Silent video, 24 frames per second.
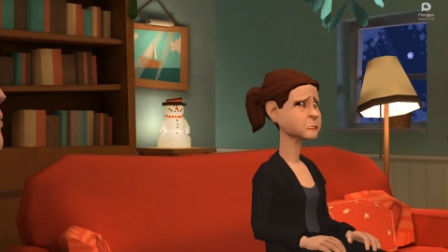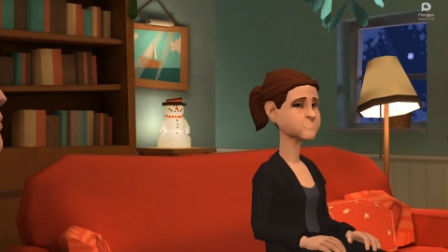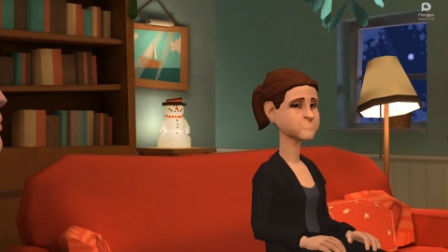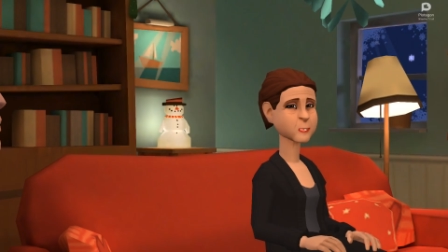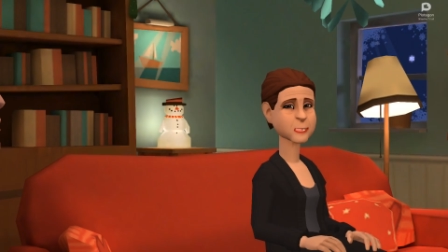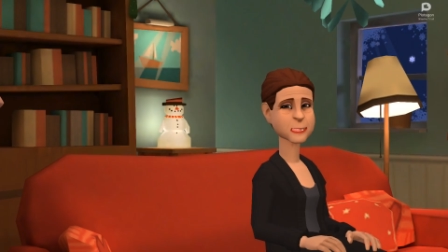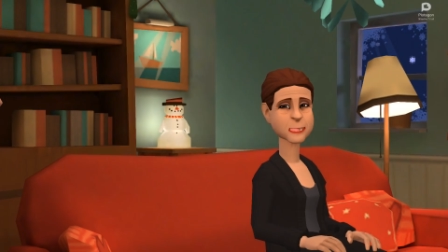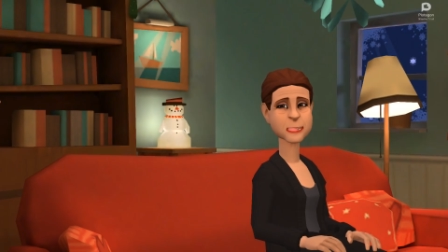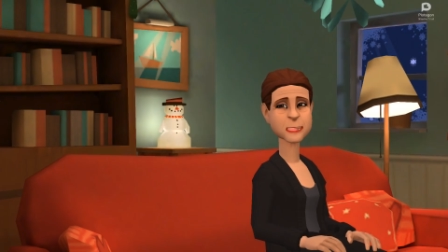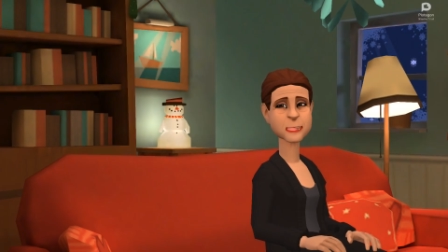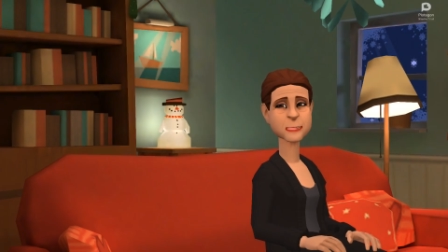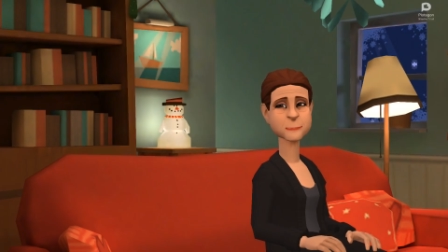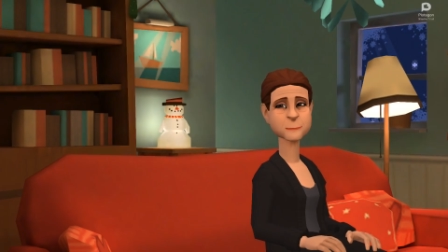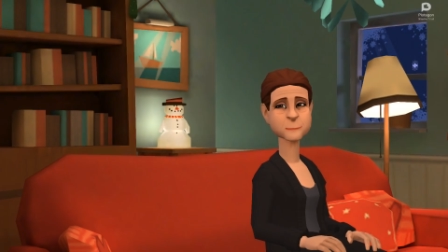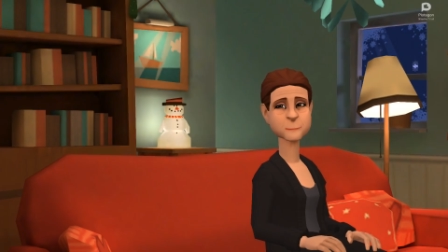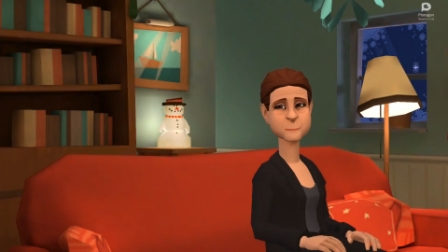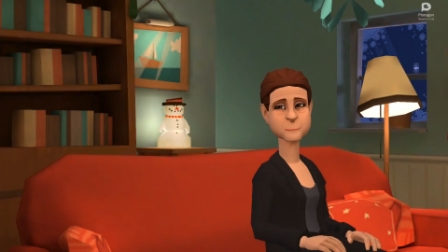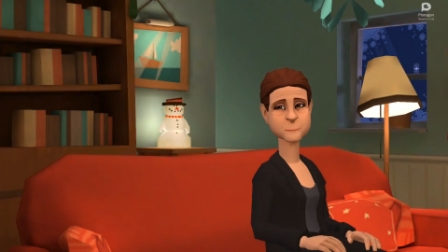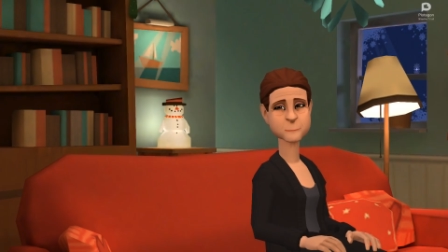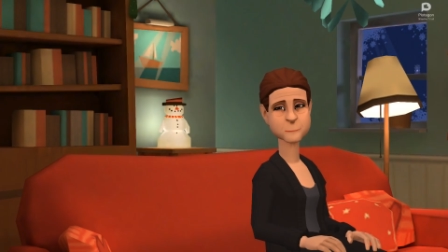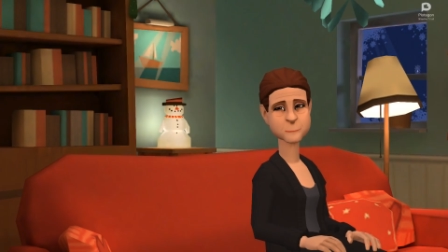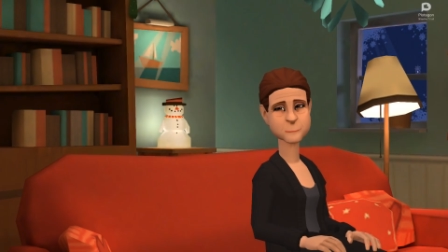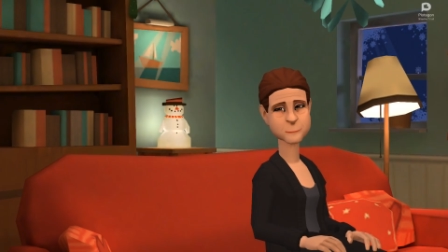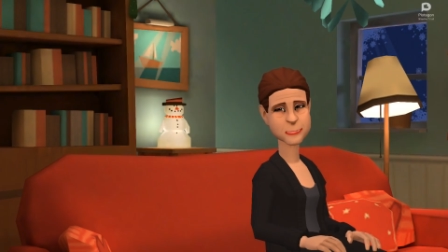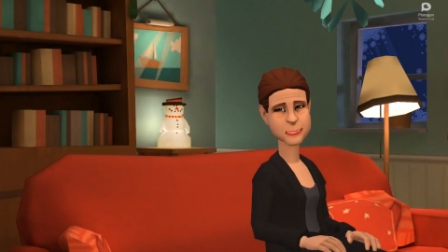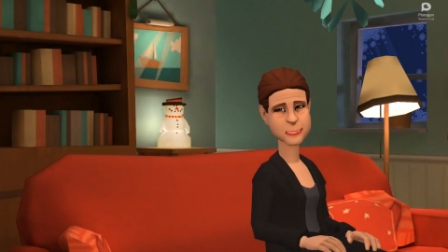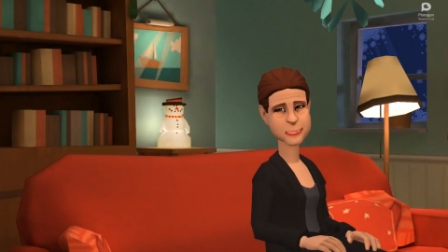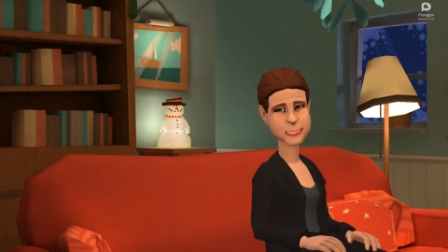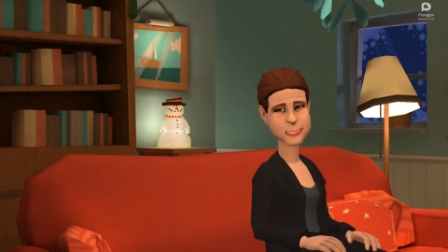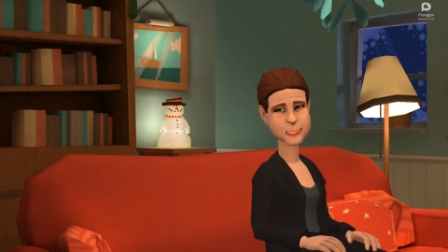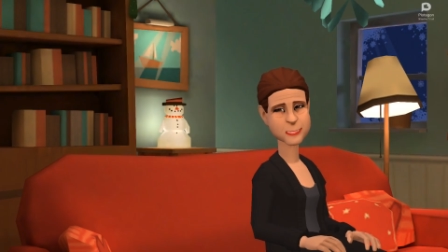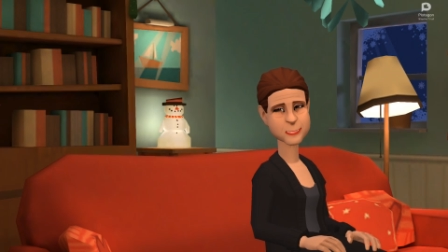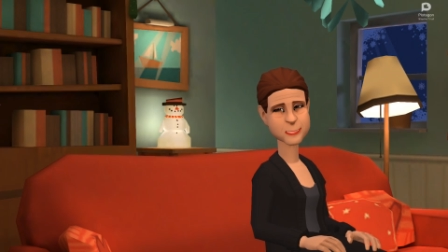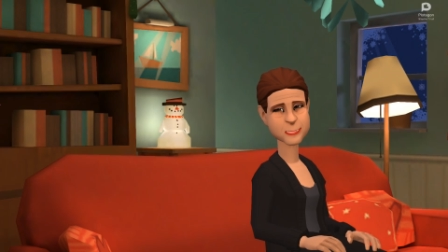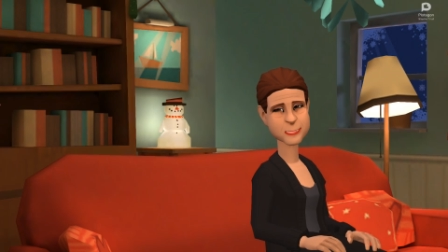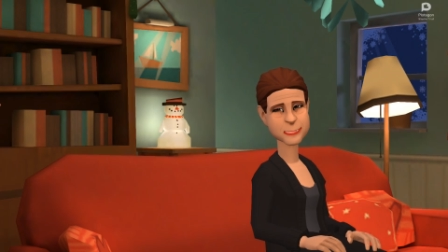Well,
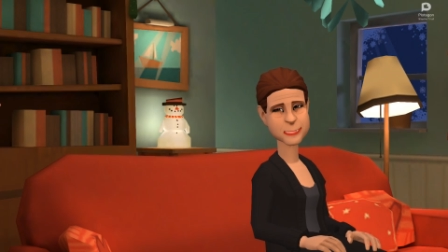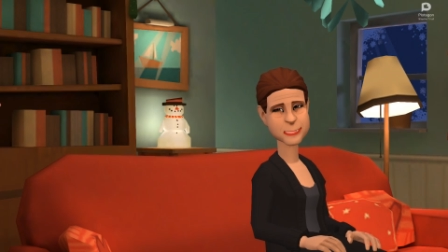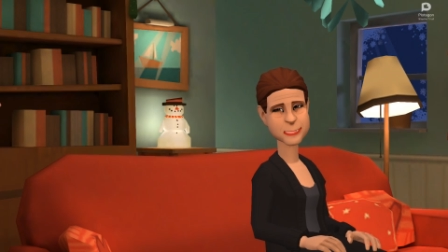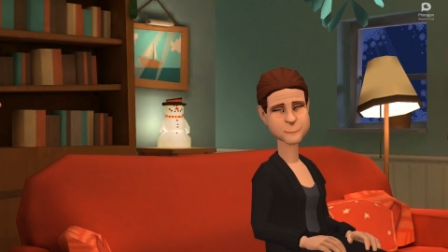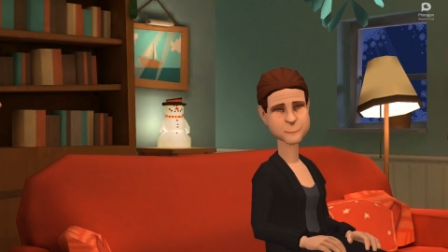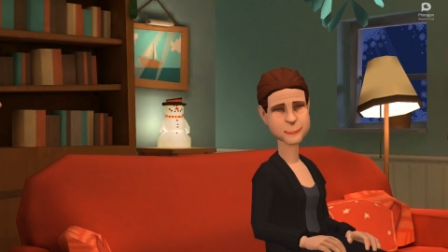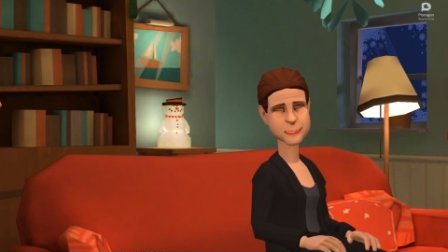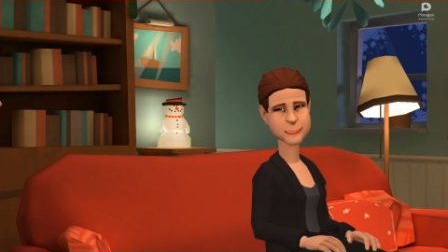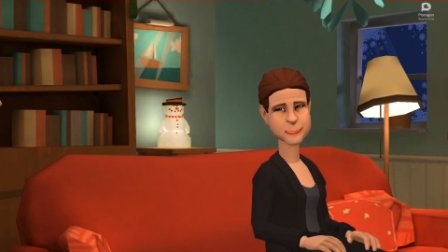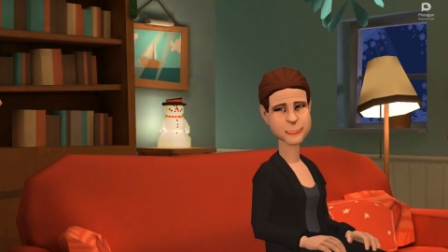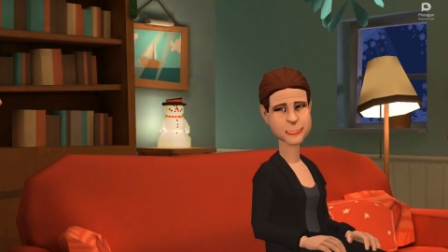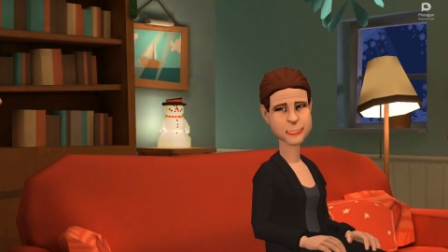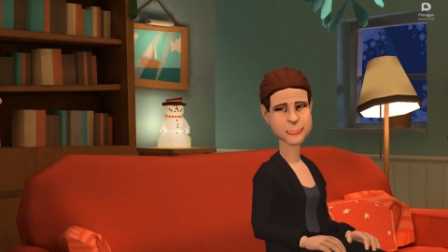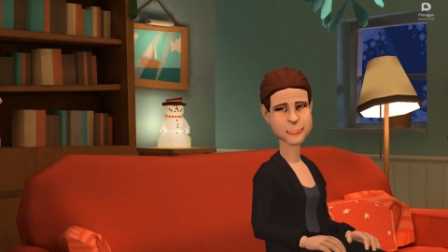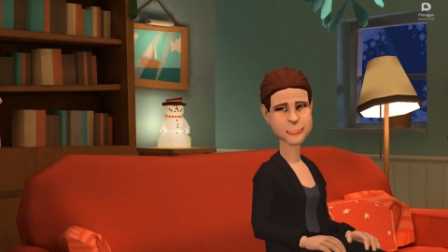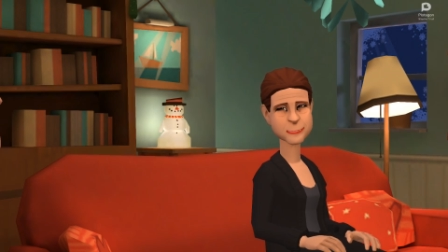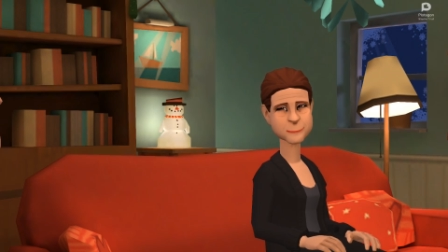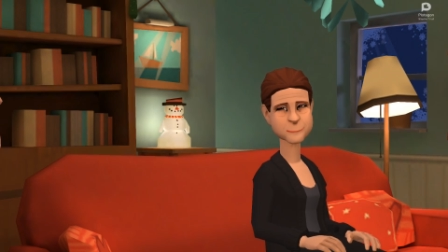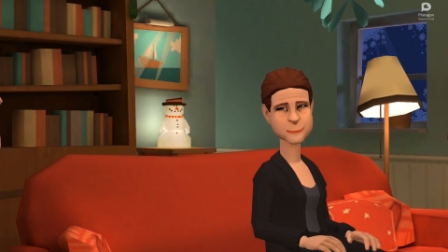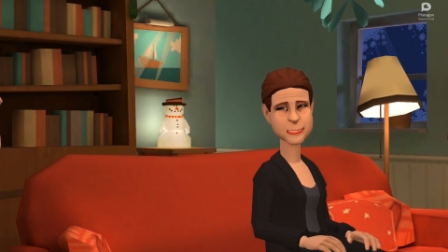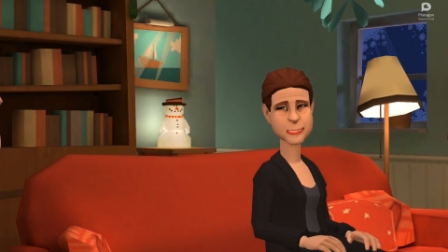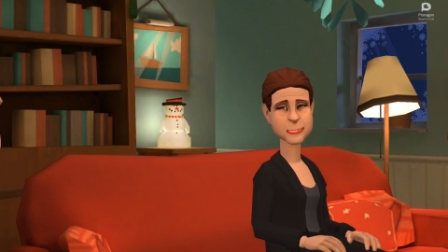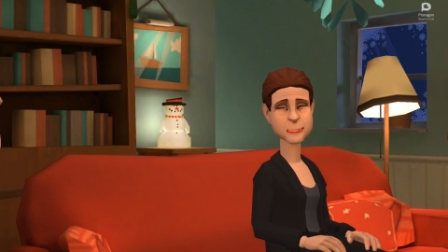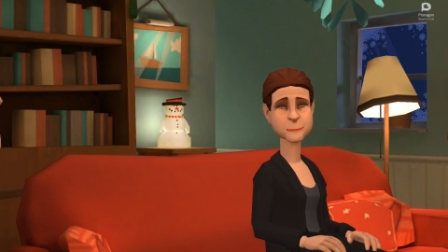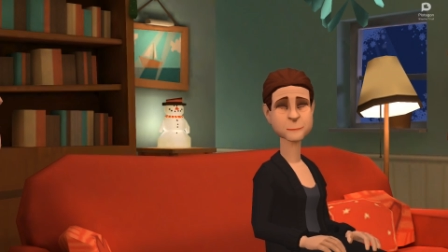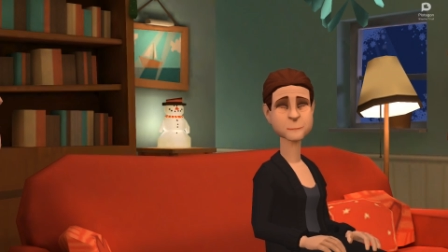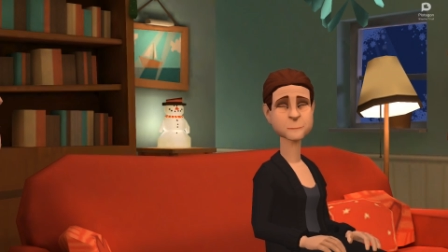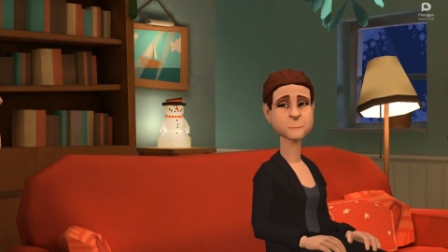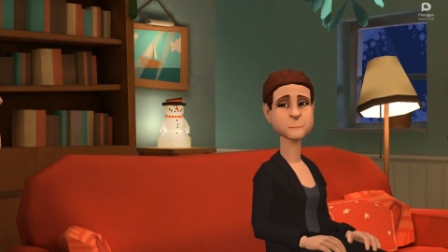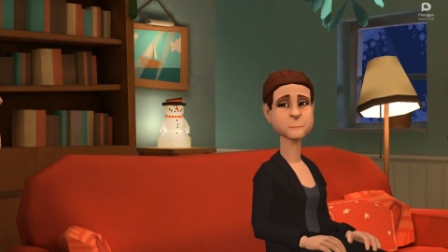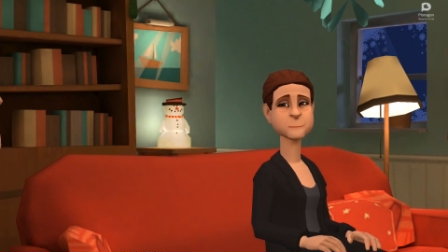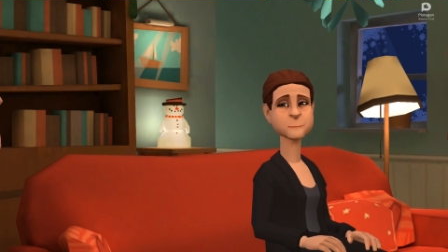another Christmas is coming,